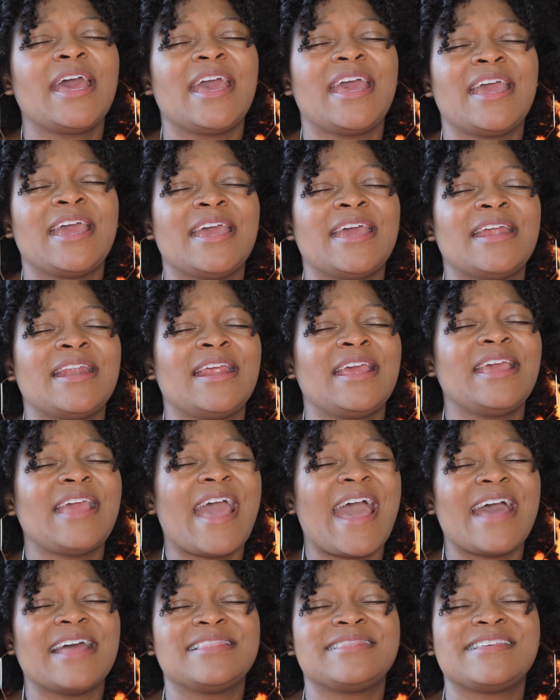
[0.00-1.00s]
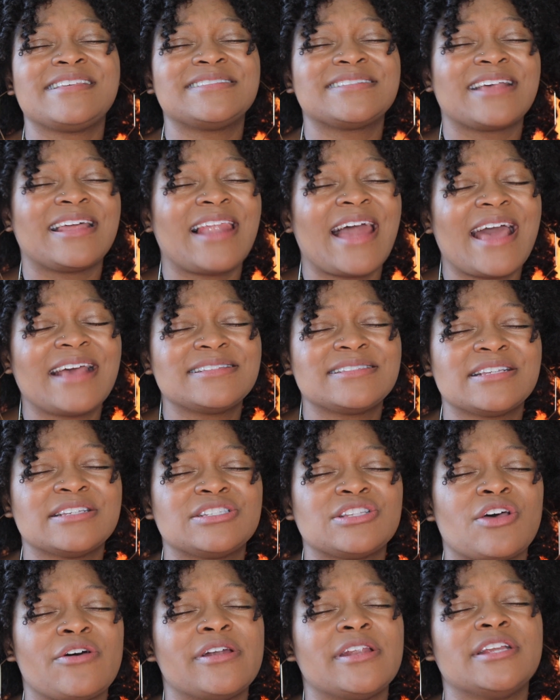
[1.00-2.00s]
and he had these
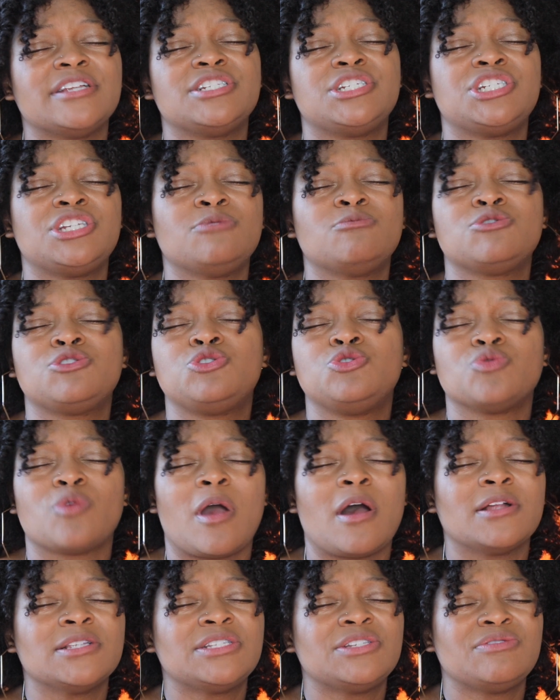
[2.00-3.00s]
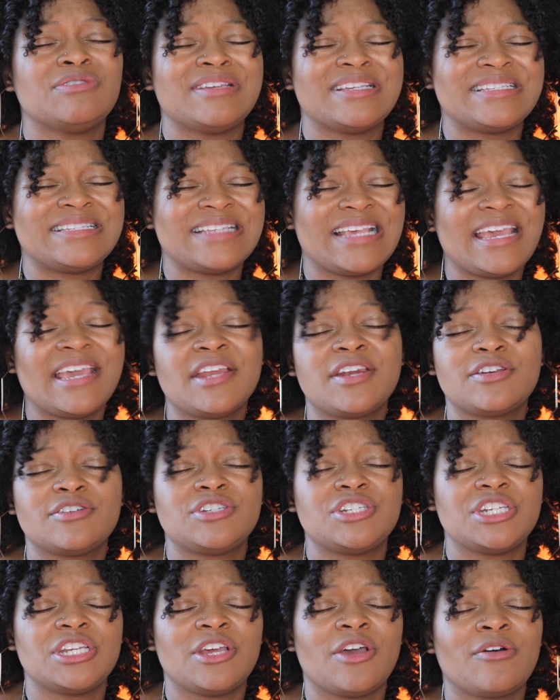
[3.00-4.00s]
glasses on, and she was drawn to his
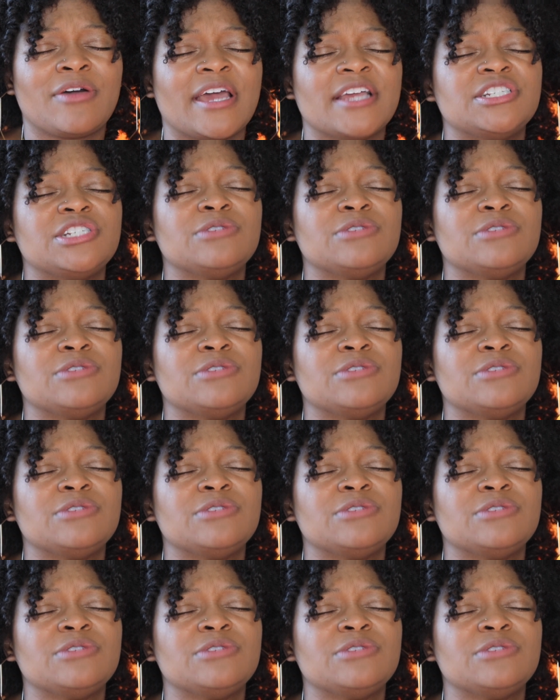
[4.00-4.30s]
energy, okay?